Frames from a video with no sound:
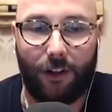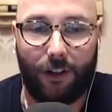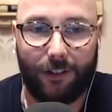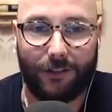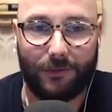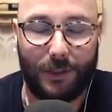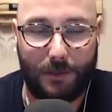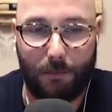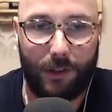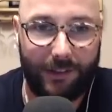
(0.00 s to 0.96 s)
or
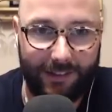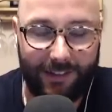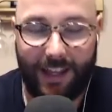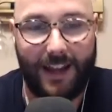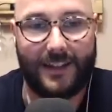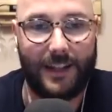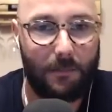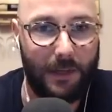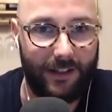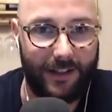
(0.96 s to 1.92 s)
responding to that
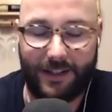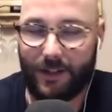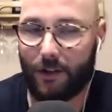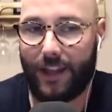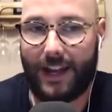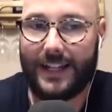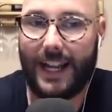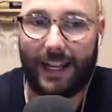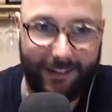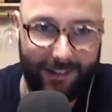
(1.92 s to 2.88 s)
stimulus or that
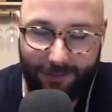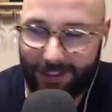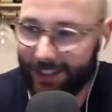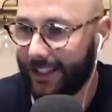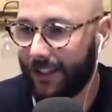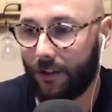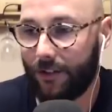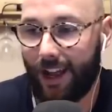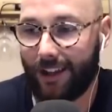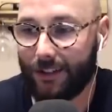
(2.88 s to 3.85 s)
negativity or
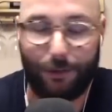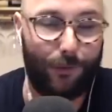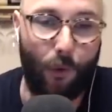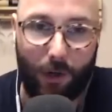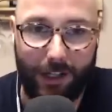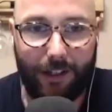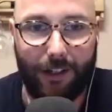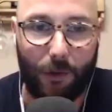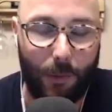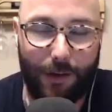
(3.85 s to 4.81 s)
that euphoria
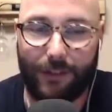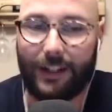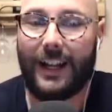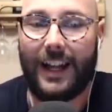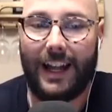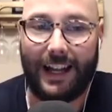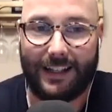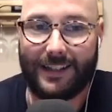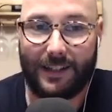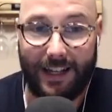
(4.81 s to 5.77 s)
or whatever. And
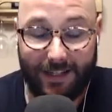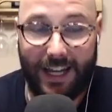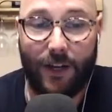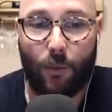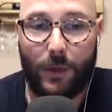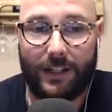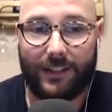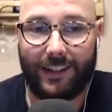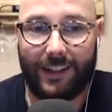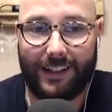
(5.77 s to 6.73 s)
it's kind of
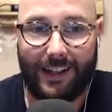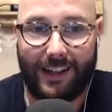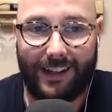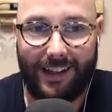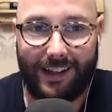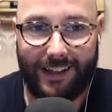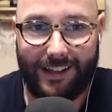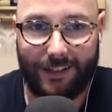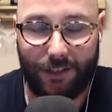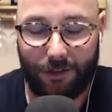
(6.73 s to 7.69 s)
weird that,
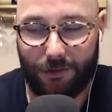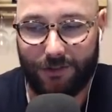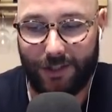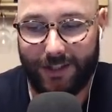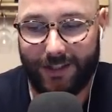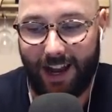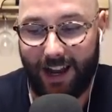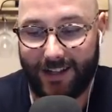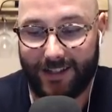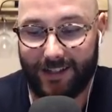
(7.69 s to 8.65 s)
you know, just
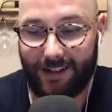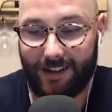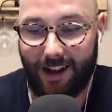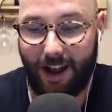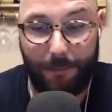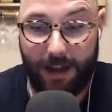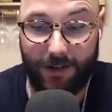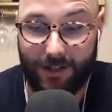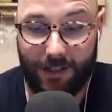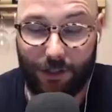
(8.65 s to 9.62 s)
as a
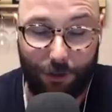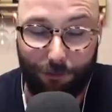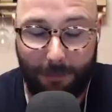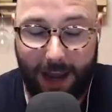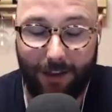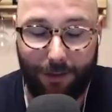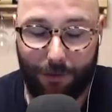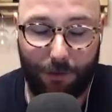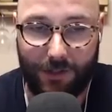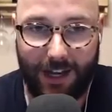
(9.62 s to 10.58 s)
person that you've met
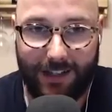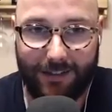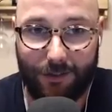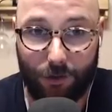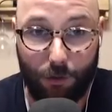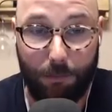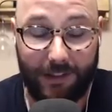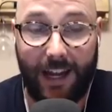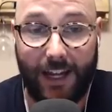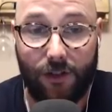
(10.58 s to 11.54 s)
through skating, you
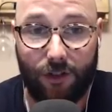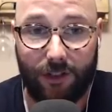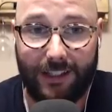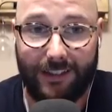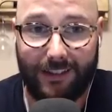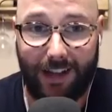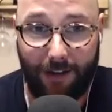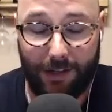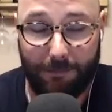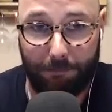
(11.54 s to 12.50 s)
potentially
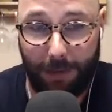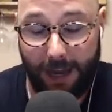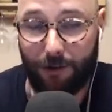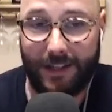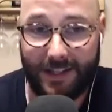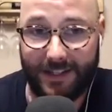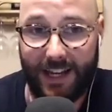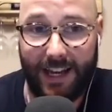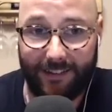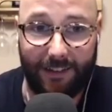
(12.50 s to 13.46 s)
have a better
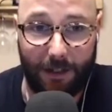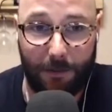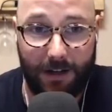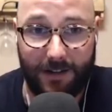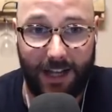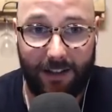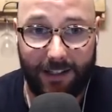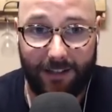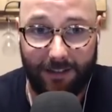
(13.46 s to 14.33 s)
insight into their personality